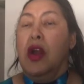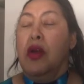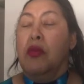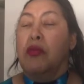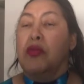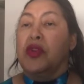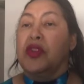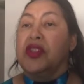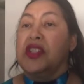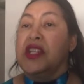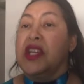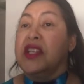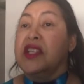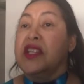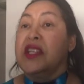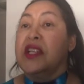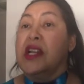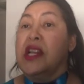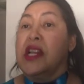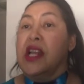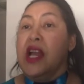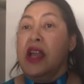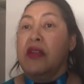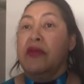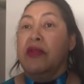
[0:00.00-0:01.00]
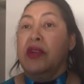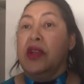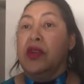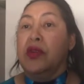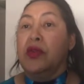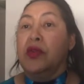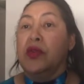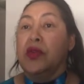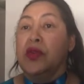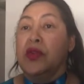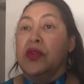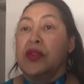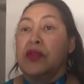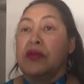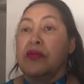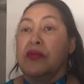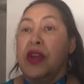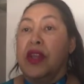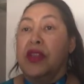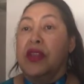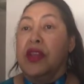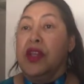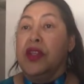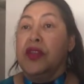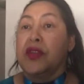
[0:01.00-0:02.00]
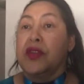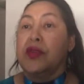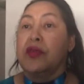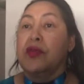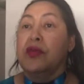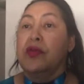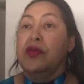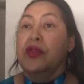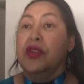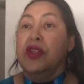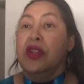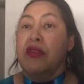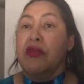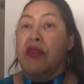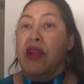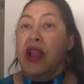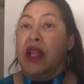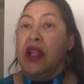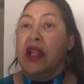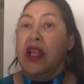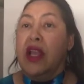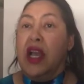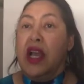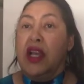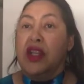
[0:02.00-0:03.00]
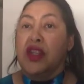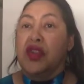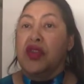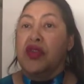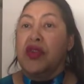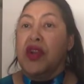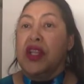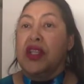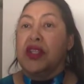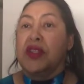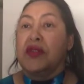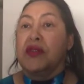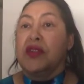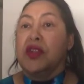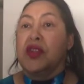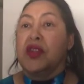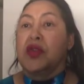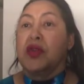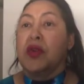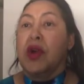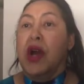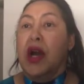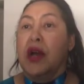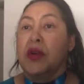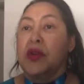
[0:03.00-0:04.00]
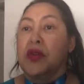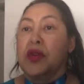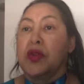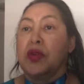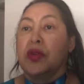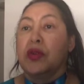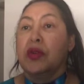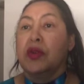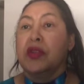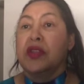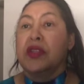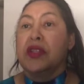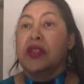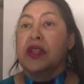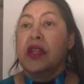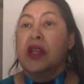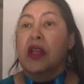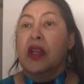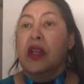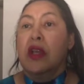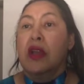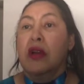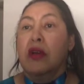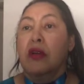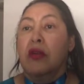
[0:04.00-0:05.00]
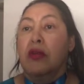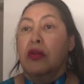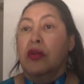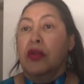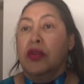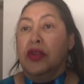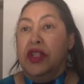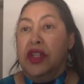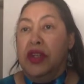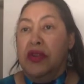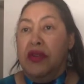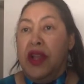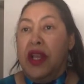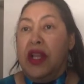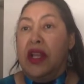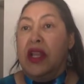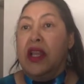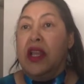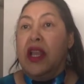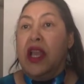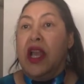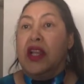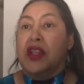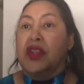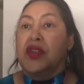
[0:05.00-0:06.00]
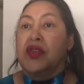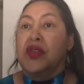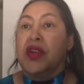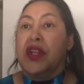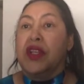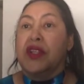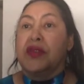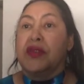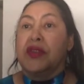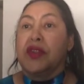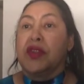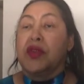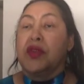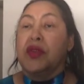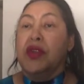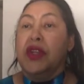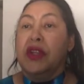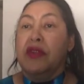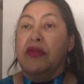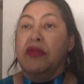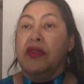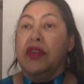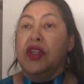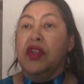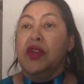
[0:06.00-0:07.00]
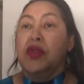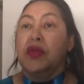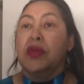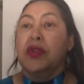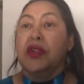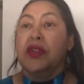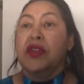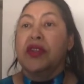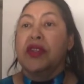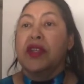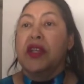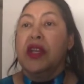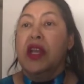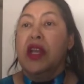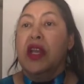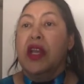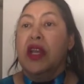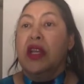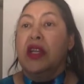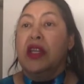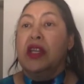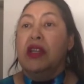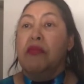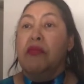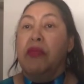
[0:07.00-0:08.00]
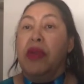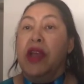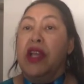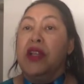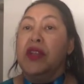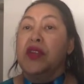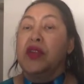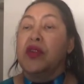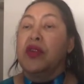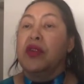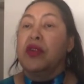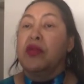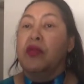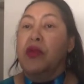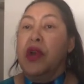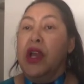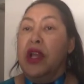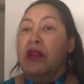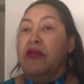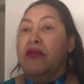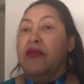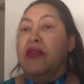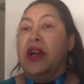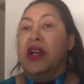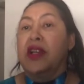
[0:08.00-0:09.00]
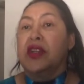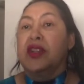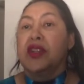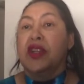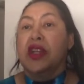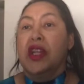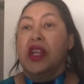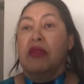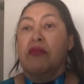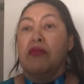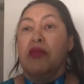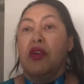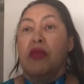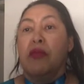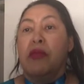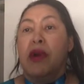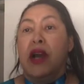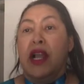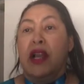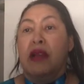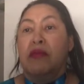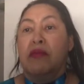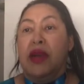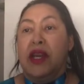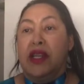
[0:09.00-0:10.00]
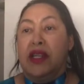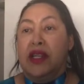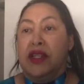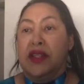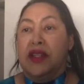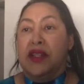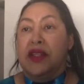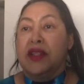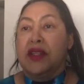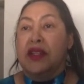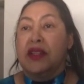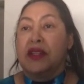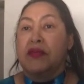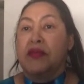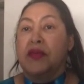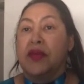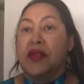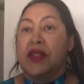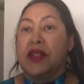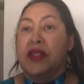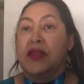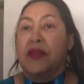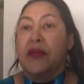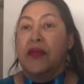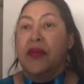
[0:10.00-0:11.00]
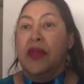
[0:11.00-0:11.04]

Protecting livelihoods, whether it's through direct cash transfers to households or direct cash transfers to individuals, depends on well-functioning mobile money systems.